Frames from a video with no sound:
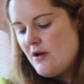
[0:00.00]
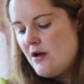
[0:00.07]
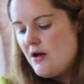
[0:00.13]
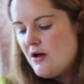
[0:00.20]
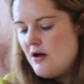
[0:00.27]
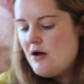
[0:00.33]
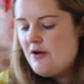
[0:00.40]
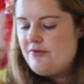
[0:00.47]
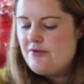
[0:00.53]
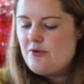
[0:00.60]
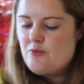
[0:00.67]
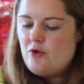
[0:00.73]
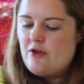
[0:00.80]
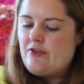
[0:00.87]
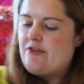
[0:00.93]
half
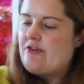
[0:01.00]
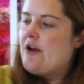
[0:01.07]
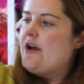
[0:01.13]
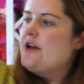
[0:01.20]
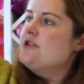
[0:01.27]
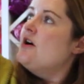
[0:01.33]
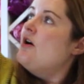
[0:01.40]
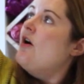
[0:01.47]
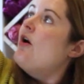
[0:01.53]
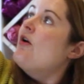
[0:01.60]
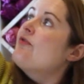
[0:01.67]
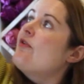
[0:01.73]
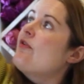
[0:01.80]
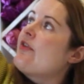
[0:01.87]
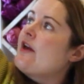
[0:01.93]
on one side,
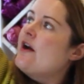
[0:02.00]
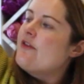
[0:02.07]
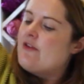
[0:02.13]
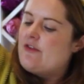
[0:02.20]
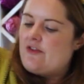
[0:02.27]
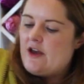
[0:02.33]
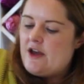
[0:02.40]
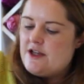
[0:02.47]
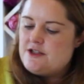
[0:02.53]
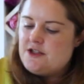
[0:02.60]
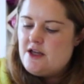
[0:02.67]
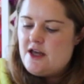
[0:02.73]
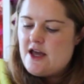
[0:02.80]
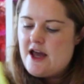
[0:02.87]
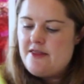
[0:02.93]
half on the other side.
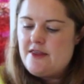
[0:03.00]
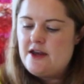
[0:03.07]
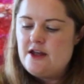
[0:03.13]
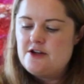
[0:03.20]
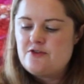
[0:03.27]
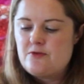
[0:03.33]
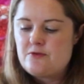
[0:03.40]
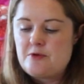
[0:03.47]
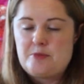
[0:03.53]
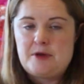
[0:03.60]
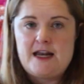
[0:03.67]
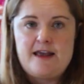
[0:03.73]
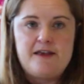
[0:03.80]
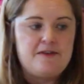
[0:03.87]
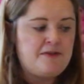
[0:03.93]
And then I just
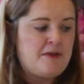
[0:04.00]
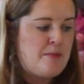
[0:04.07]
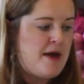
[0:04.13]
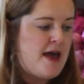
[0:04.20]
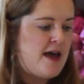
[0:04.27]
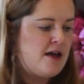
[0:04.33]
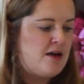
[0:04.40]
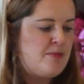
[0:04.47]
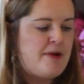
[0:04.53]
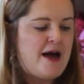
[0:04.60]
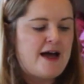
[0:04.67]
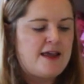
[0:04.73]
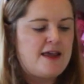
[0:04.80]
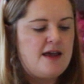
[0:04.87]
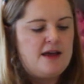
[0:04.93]
replace the peg
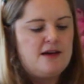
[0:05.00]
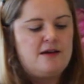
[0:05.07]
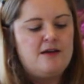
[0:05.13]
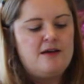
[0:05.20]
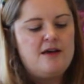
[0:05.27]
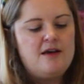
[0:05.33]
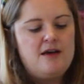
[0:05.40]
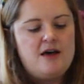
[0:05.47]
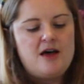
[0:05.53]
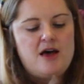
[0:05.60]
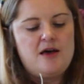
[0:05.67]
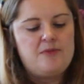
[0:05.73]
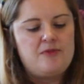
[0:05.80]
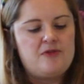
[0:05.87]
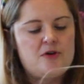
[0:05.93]
back in.
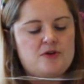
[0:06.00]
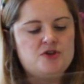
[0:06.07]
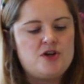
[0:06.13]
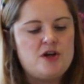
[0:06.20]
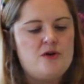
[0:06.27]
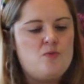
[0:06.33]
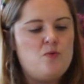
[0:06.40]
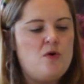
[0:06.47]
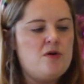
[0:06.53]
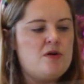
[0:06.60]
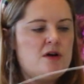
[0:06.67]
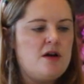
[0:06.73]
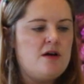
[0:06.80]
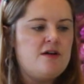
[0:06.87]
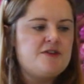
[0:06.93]
So I'll show you
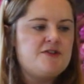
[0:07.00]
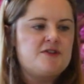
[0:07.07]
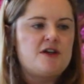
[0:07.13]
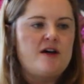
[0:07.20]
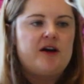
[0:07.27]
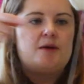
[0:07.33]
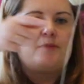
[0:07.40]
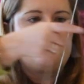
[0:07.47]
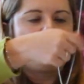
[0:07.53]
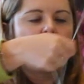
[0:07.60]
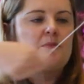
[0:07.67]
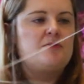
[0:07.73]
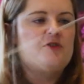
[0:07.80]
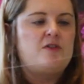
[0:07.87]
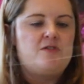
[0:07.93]
one last time. So
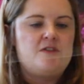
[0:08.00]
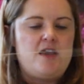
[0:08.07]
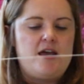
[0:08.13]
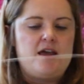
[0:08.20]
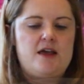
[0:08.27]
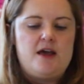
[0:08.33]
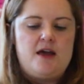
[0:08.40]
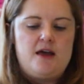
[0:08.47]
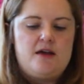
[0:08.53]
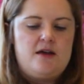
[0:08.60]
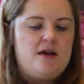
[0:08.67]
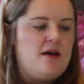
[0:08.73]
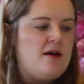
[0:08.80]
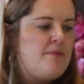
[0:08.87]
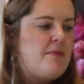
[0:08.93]
I'm just taking
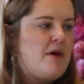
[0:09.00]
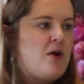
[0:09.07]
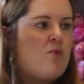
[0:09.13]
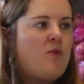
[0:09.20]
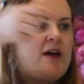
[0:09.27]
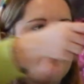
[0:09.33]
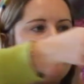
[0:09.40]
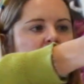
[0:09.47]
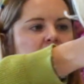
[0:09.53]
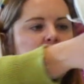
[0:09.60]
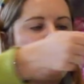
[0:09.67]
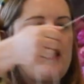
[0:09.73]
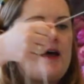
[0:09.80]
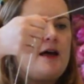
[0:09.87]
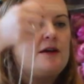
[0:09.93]
my
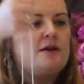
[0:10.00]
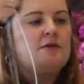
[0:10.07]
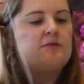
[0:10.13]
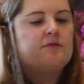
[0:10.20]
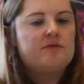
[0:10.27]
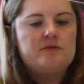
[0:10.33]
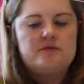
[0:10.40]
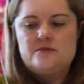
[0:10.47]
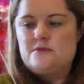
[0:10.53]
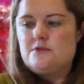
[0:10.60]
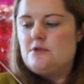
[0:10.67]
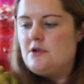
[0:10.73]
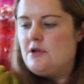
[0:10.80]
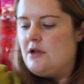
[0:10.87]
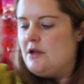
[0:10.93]
wingspan
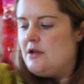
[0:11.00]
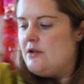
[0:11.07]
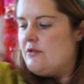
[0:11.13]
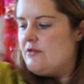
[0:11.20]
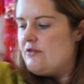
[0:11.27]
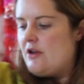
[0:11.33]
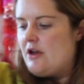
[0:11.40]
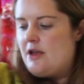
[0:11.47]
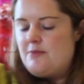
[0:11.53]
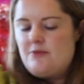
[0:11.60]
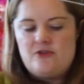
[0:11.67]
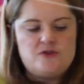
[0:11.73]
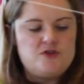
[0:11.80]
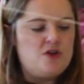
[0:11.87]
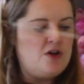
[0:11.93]

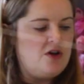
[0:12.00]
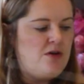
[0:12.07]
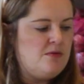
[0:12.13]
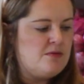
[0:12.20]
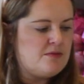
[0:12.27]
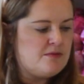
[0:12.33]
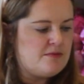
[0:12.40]
times 2.